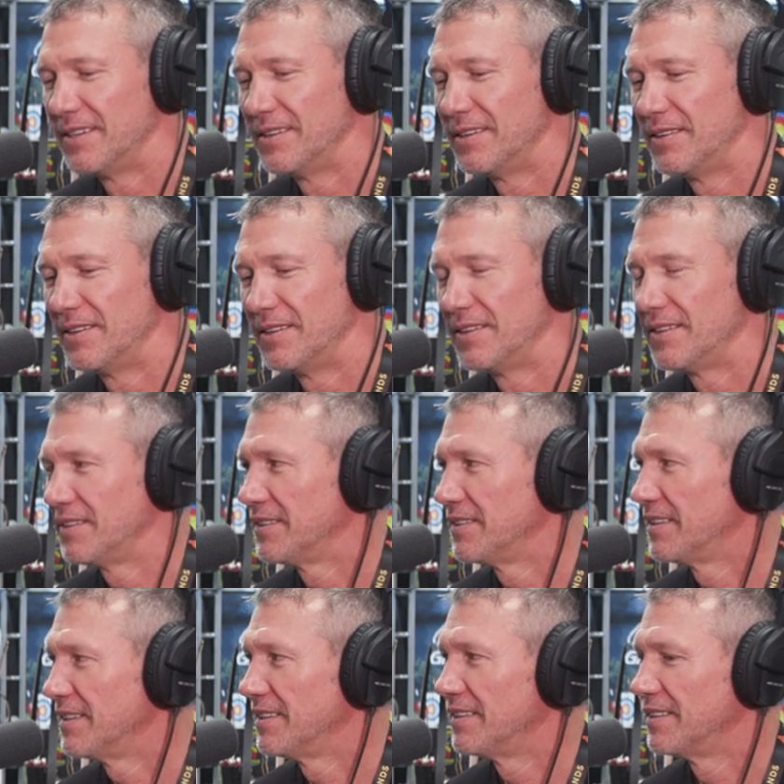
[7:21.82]

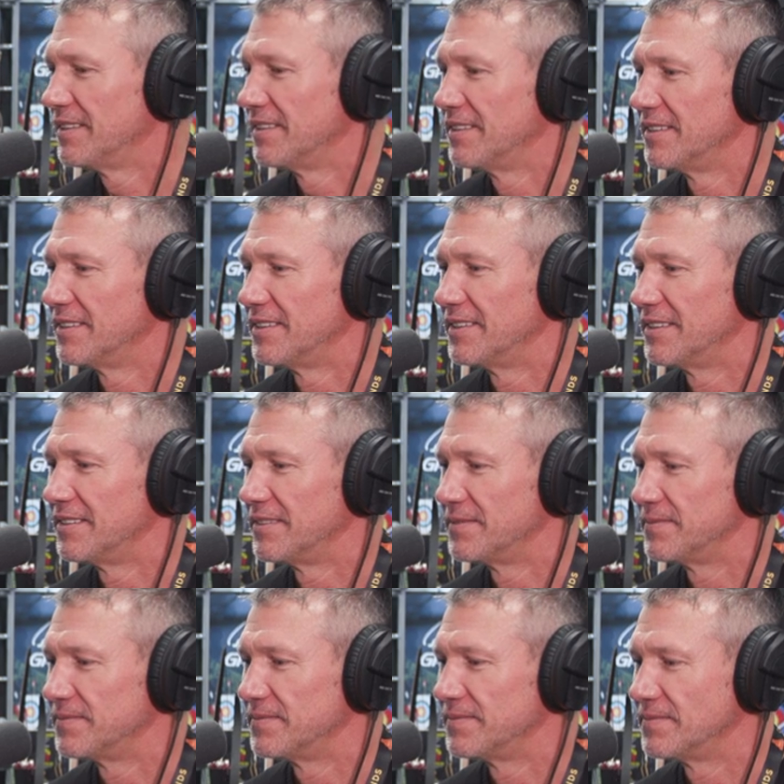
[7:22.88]

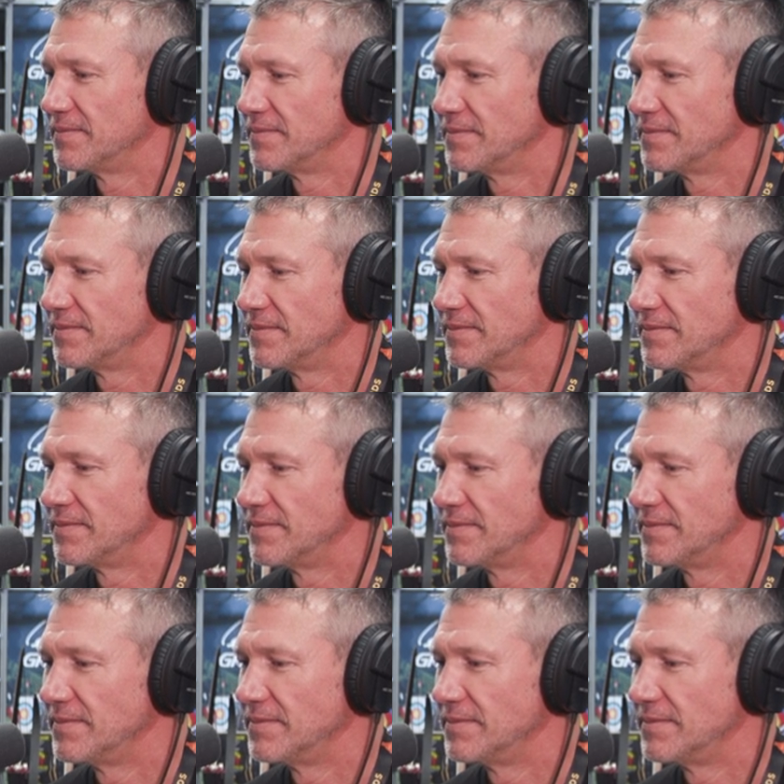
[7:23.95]

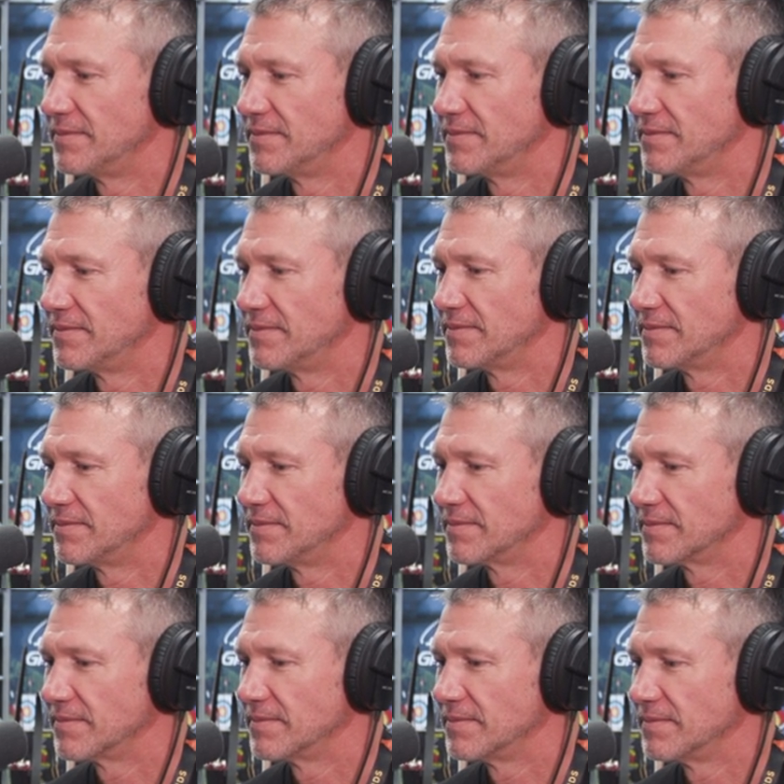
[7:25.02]

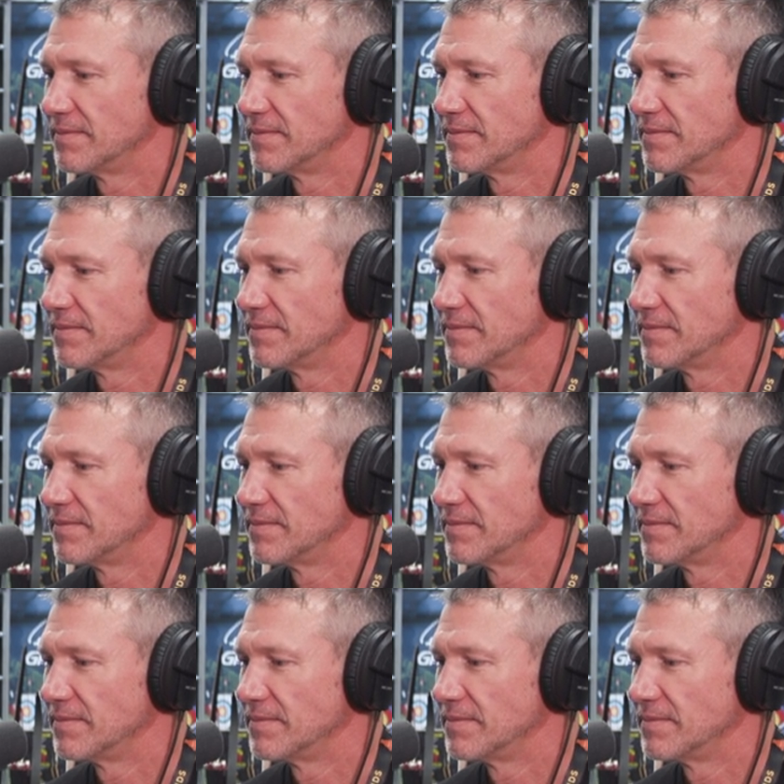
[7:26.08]
This person isn't speaking.